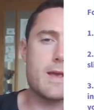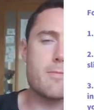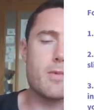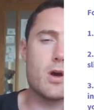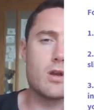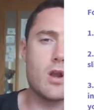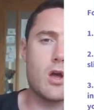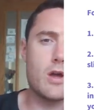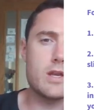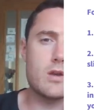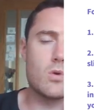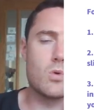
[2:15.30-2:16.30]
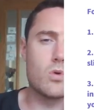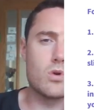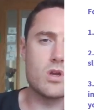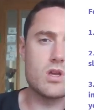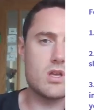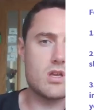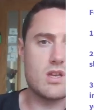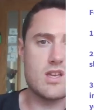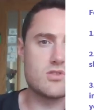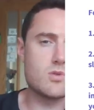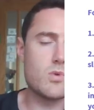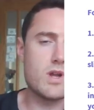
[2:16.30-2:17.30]
online or
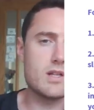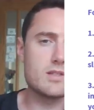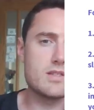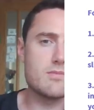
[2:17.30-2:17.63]
somewhere else,